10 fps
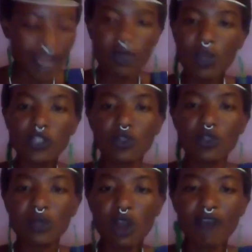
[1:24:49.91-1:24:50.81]
and they want
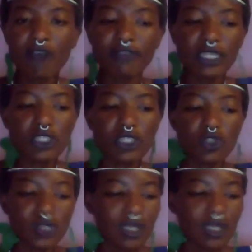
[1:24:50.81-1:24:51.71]
you to be
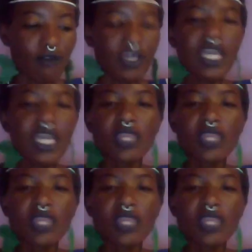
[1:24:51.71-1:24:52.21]
confident in yourself.